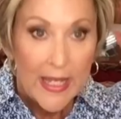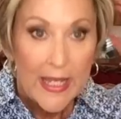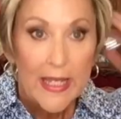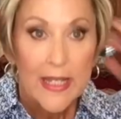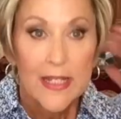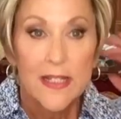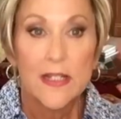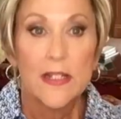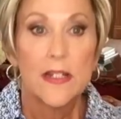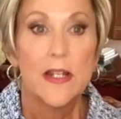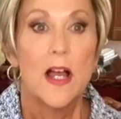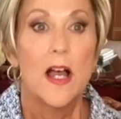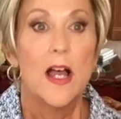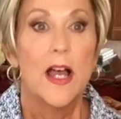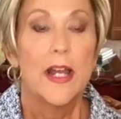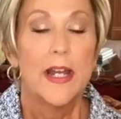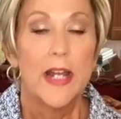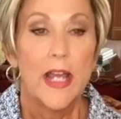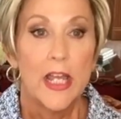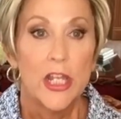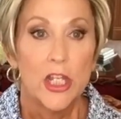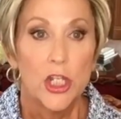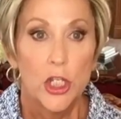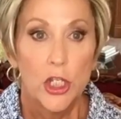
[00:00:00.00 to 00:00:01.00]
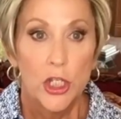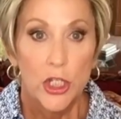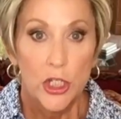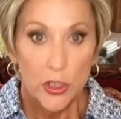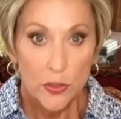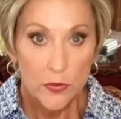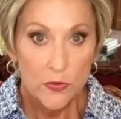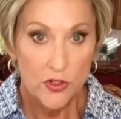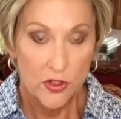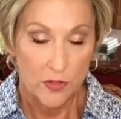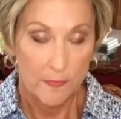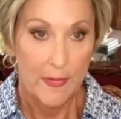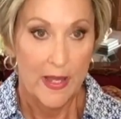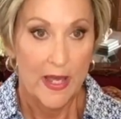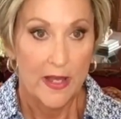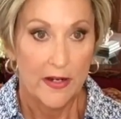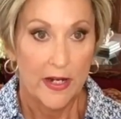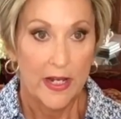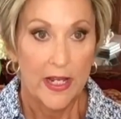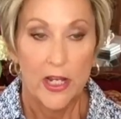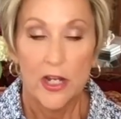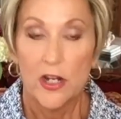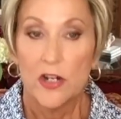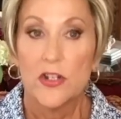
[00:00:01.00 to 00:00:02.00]
It's not a huge
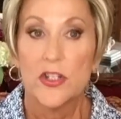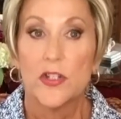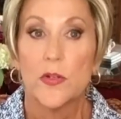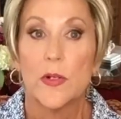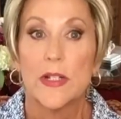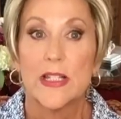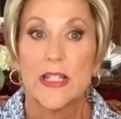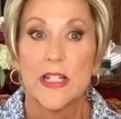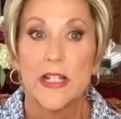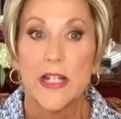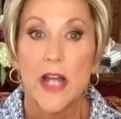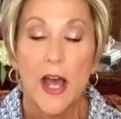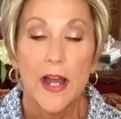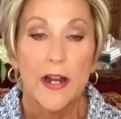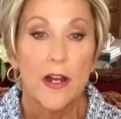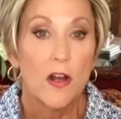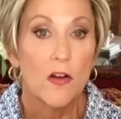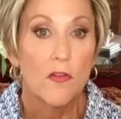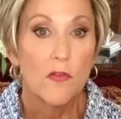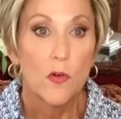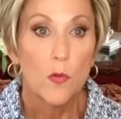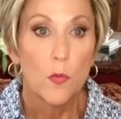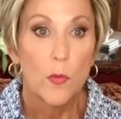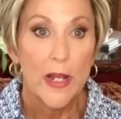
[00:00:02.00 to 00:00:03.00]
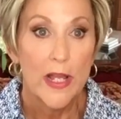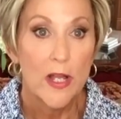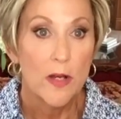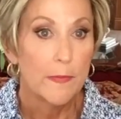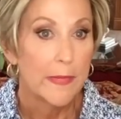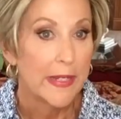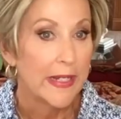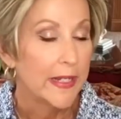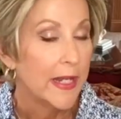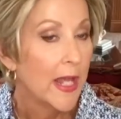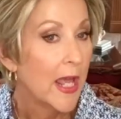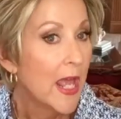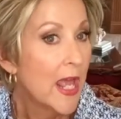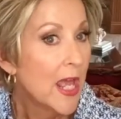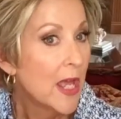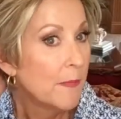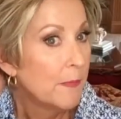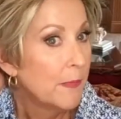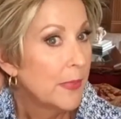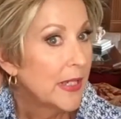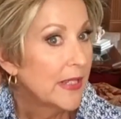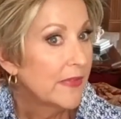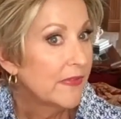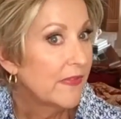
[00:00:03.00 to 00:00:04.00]
amount of hair, so it's not overwhelming,
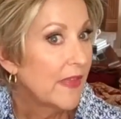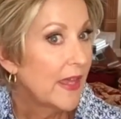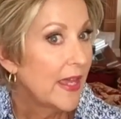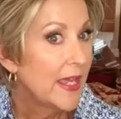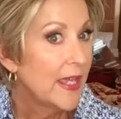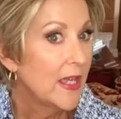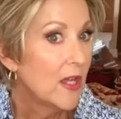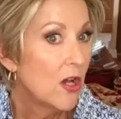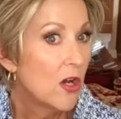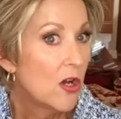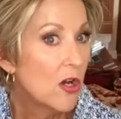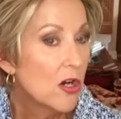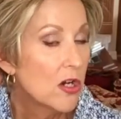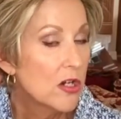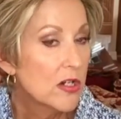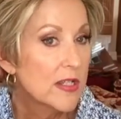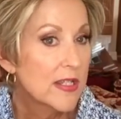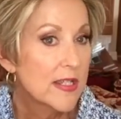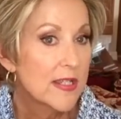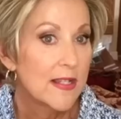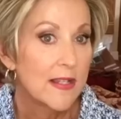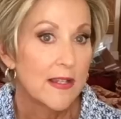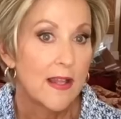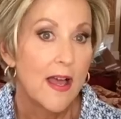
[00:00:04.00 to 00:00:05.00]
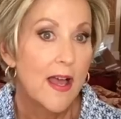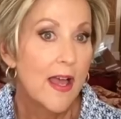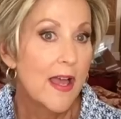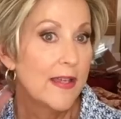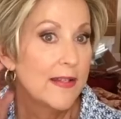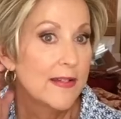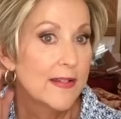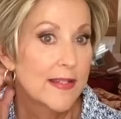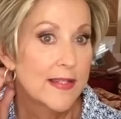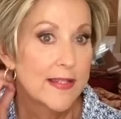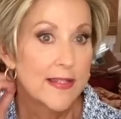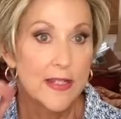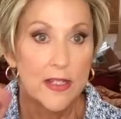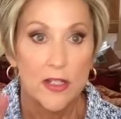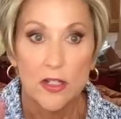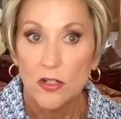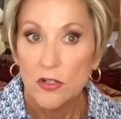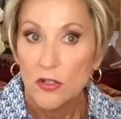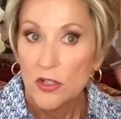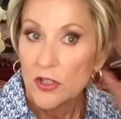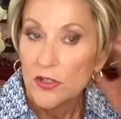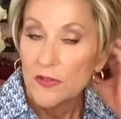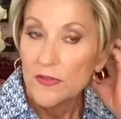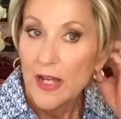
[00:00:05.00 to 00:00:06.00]
but they are slight
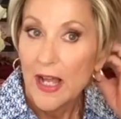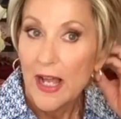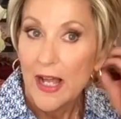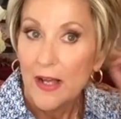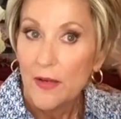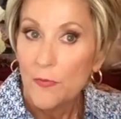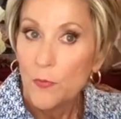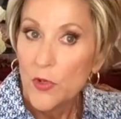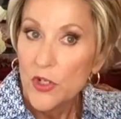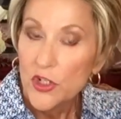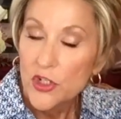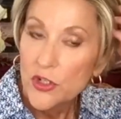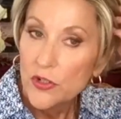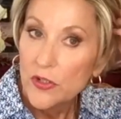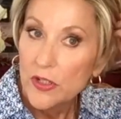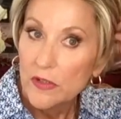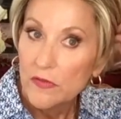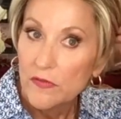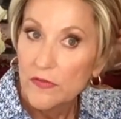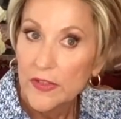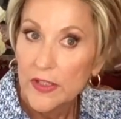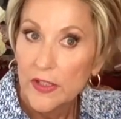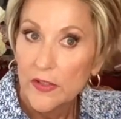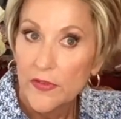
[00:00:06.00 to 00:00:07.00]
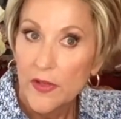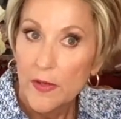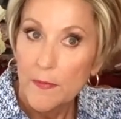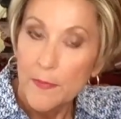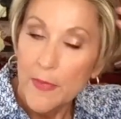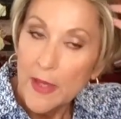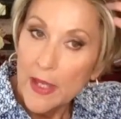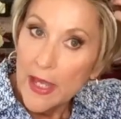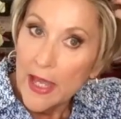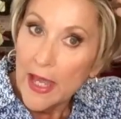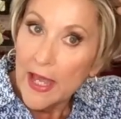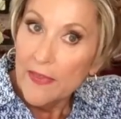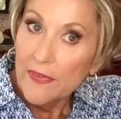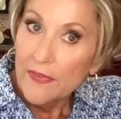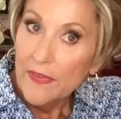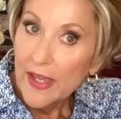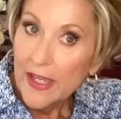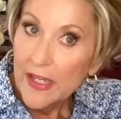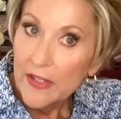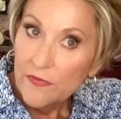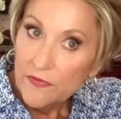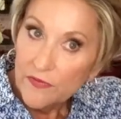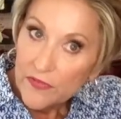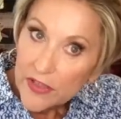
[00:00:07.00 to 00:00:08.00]
silk. I wish you could feel them.
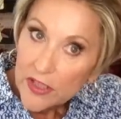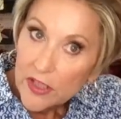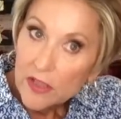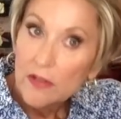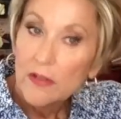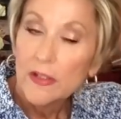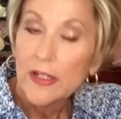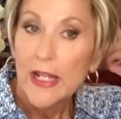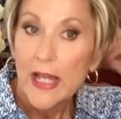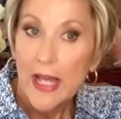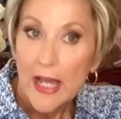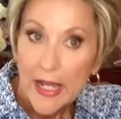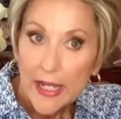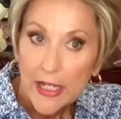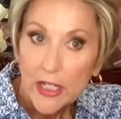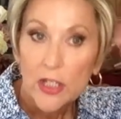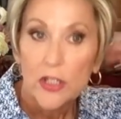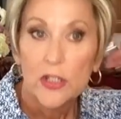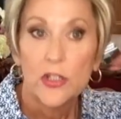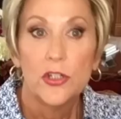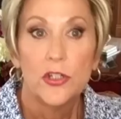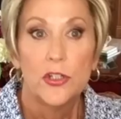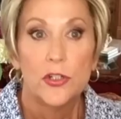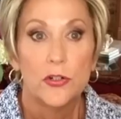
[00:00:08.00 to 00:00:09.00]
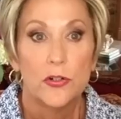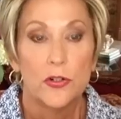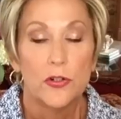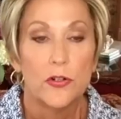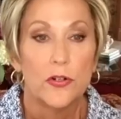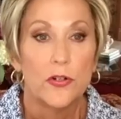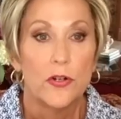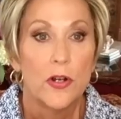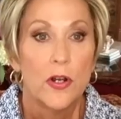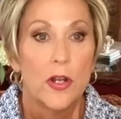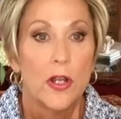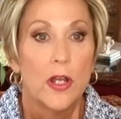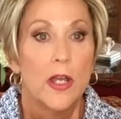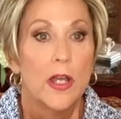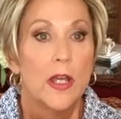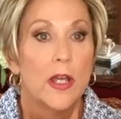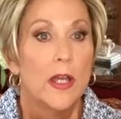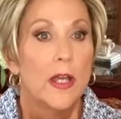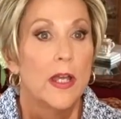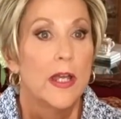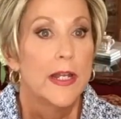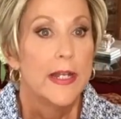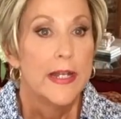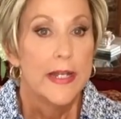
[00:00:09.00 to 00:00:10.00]
They feel like your
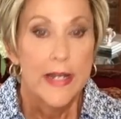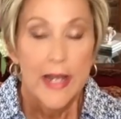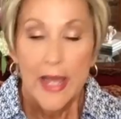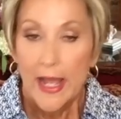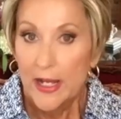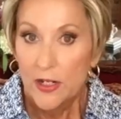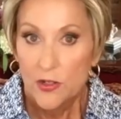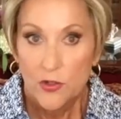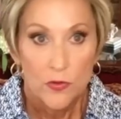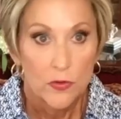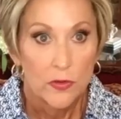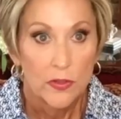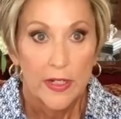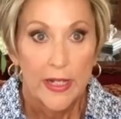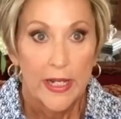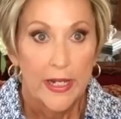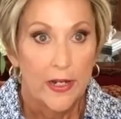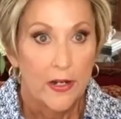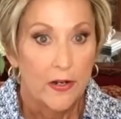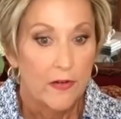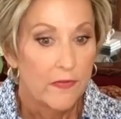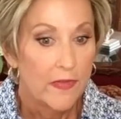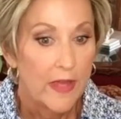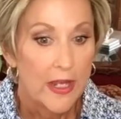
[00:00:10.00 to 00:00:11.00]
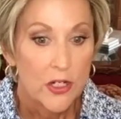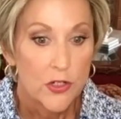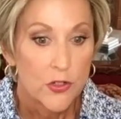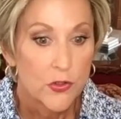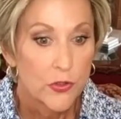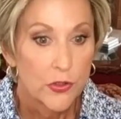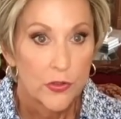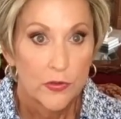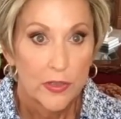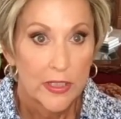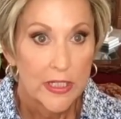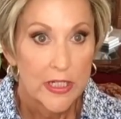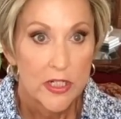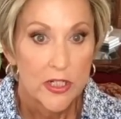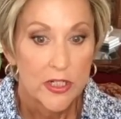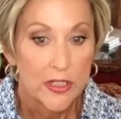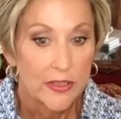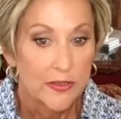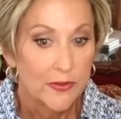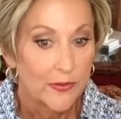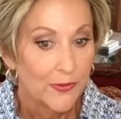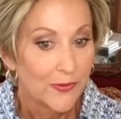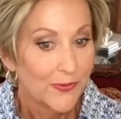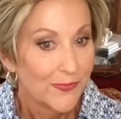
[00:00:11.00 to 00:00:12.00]
natural hair. They truly
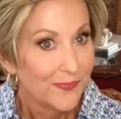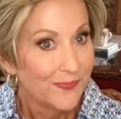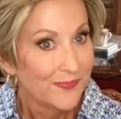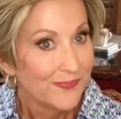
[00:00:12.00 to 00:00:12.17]
do.